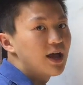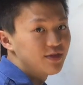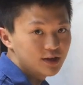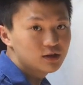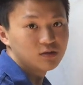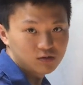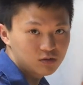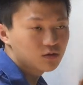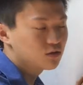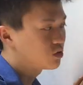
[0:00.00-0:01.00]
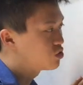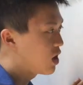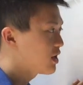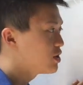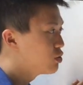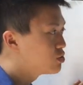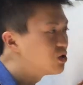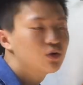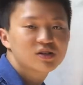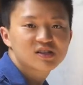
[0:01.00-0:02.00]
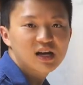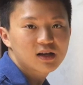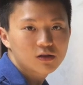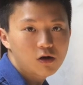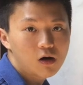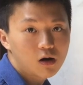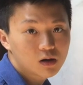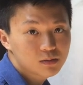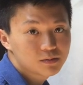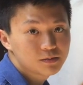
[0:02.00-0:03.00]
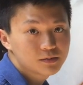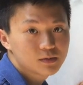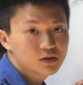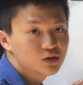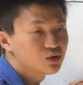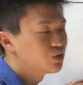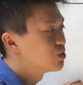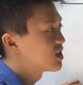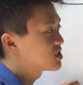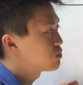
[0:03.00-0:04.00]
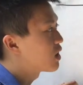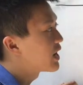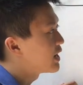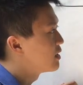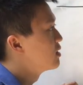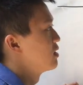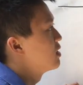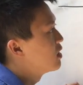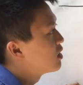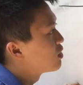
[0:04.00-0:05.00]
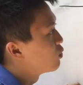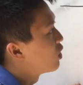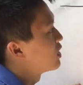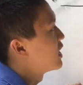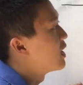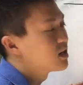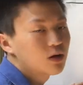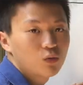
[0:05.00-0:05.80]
and then try to use Newton's second law to explain what's